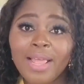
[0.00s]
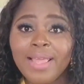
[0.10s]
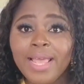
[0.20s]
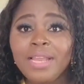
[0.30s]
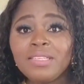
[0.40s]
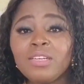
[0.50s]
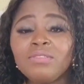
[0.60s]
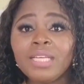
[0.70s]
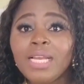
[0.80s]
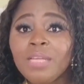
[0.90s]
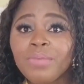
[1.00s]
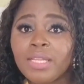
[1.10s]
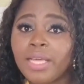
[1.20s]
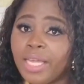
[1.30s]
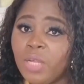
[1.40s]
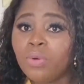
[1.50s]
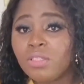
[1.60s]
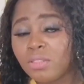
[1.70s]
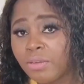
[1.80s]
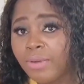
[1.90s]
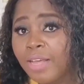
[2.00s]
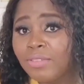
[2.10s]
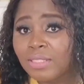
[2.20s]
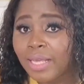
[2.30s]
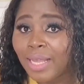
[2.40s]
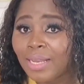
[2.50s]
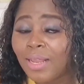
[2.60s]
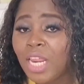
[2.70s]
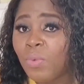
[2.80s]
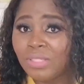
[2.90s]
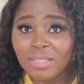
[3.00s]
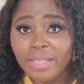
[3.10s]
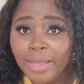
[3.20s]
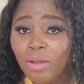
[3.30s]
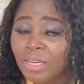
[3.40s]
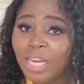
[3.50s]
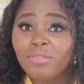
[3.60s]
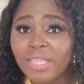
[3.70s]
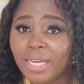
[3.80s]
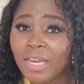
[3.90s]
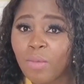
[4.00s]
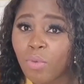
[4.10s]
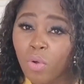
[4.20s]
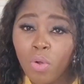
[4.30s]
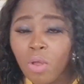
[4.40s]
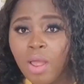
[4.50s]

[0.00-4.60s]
And instead of telling me that he was on the left side, he wasn't there on the left side anymore.